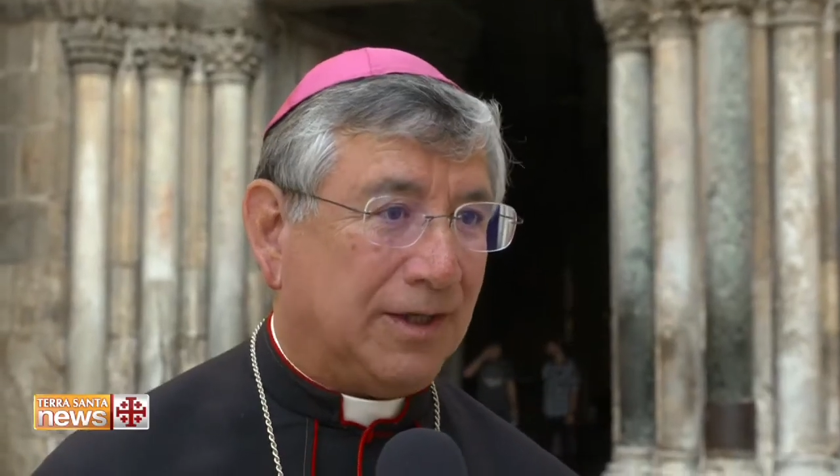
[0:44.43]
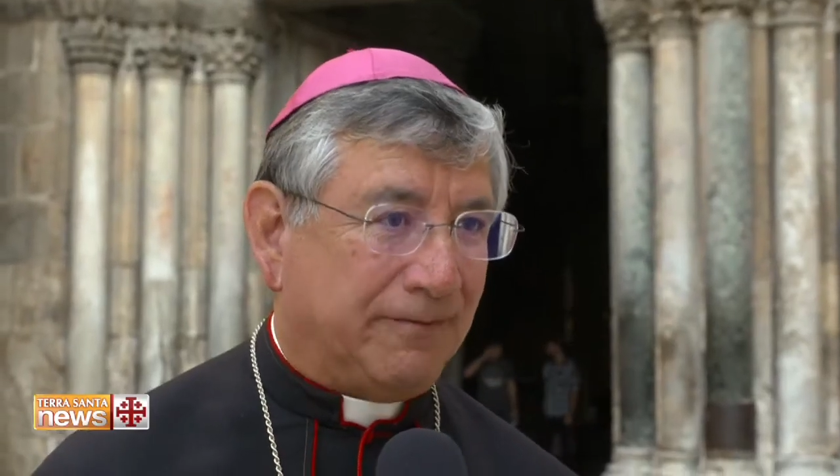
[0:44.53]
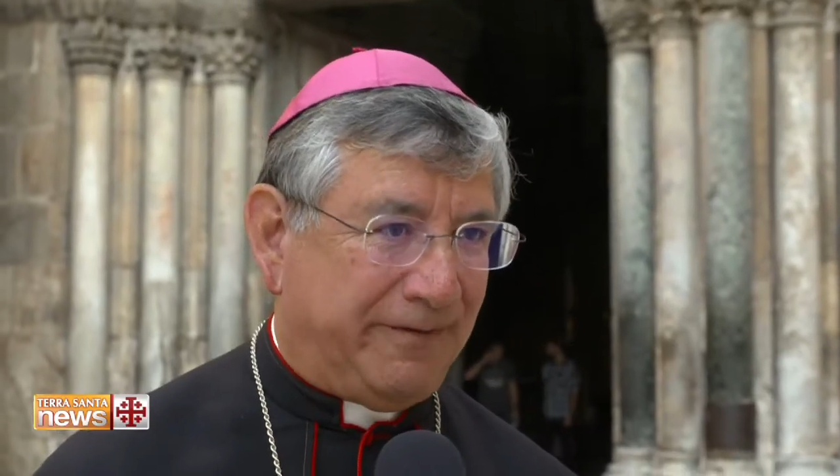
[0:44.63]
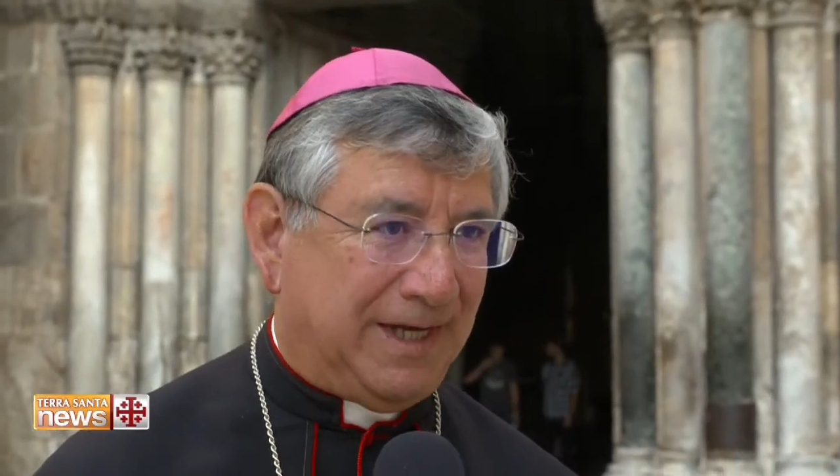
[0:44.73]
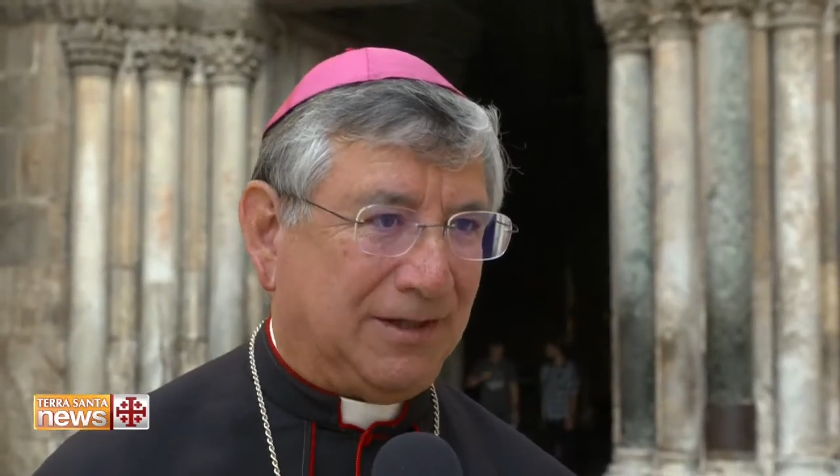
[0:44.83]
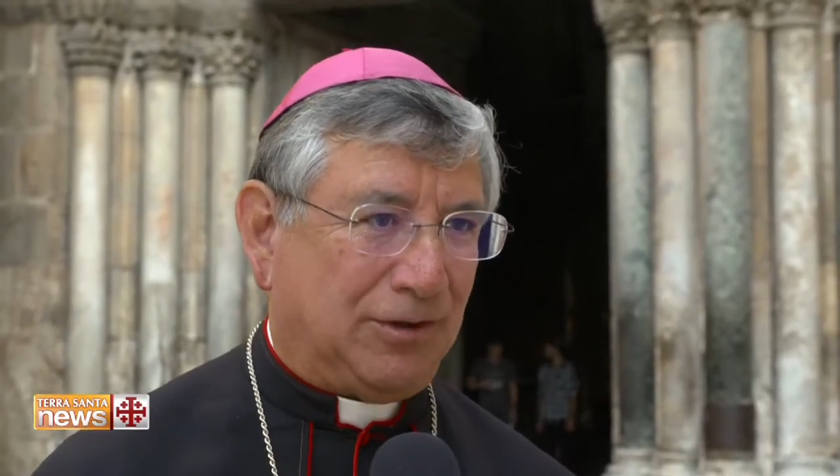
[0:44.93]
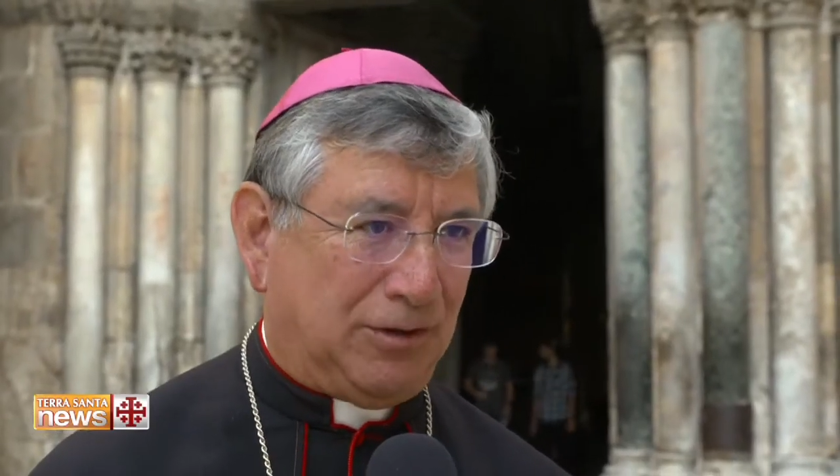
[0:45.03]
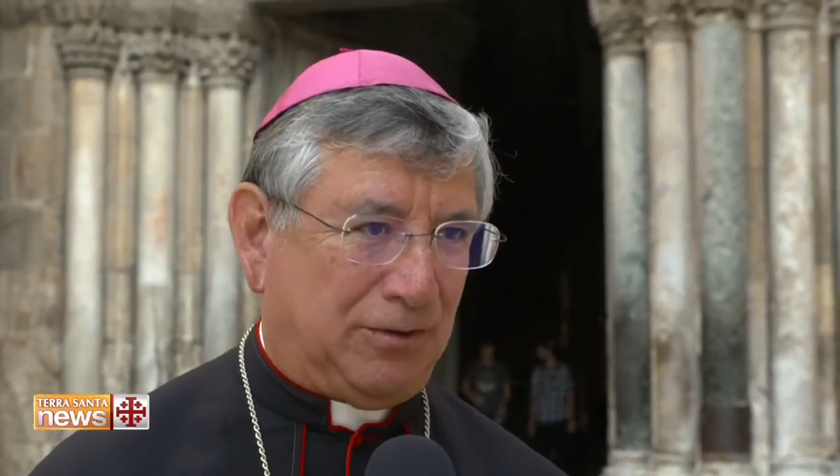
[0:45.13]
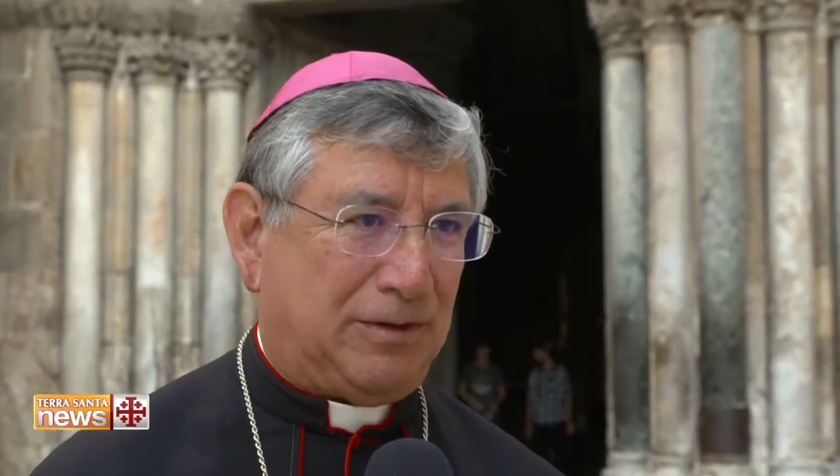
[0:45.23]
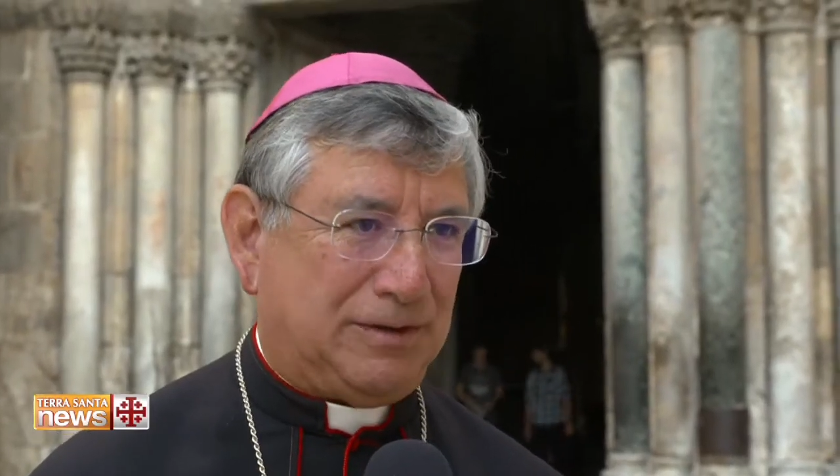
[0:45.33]
the Via
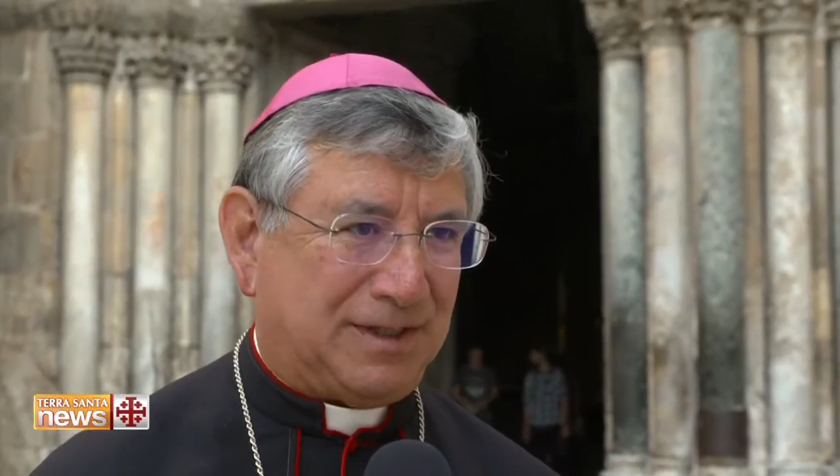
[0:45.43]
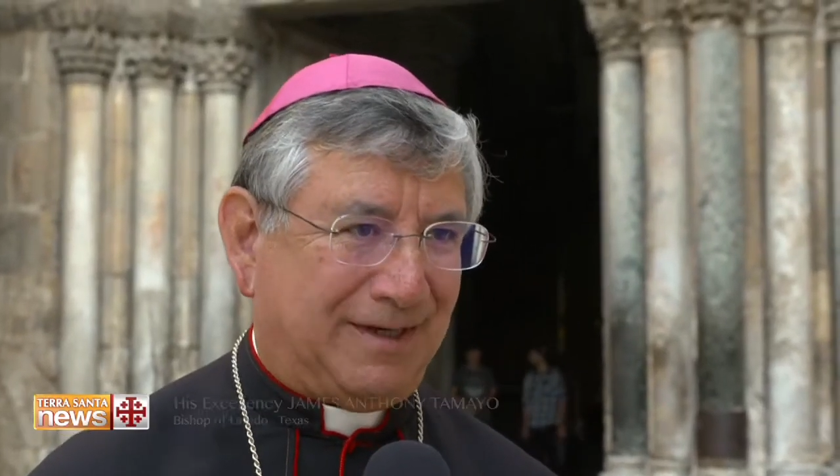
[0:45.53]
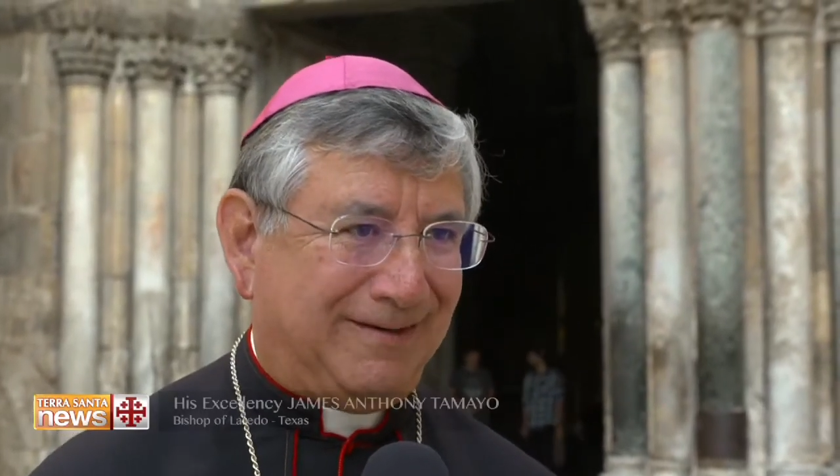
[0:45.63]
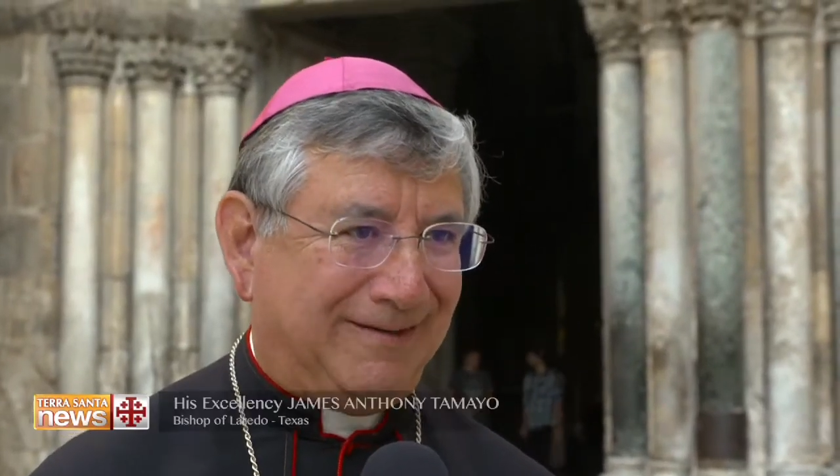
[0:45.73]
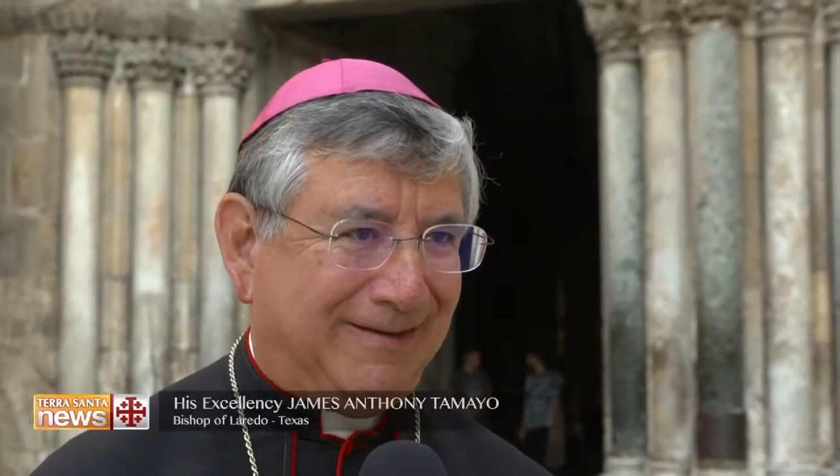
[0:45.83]
Dolorosa,